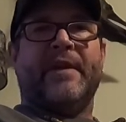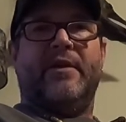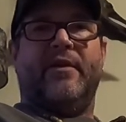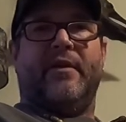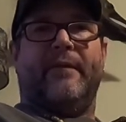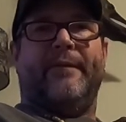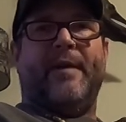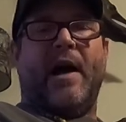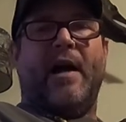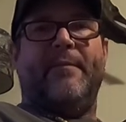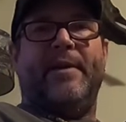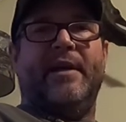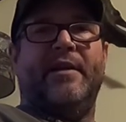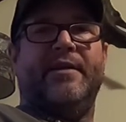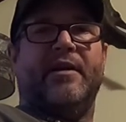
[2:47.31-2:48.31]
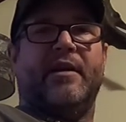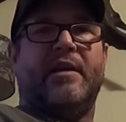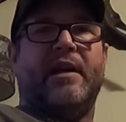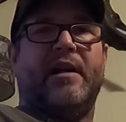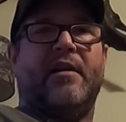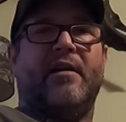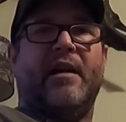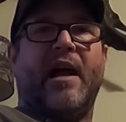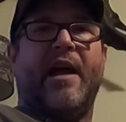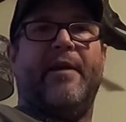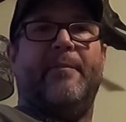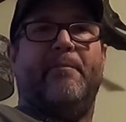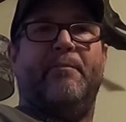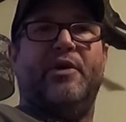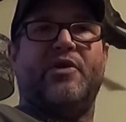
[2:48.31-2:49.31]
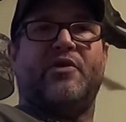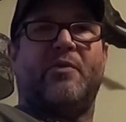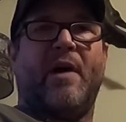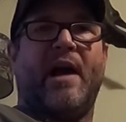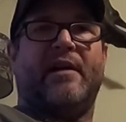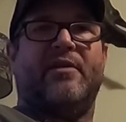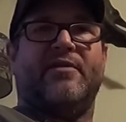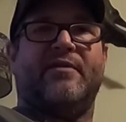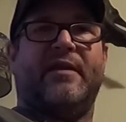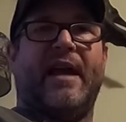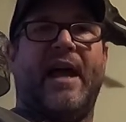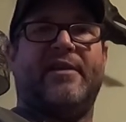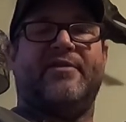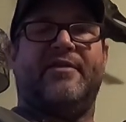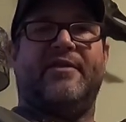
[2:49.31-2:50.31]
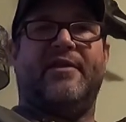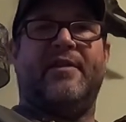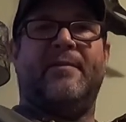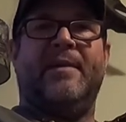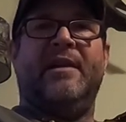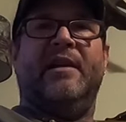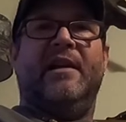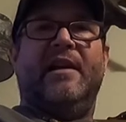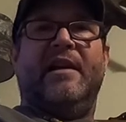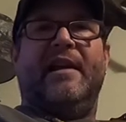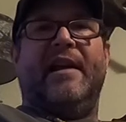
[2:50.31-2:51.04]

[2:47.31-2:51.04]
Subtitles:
You can find me under Carolina Bushwhacker Taxidermy.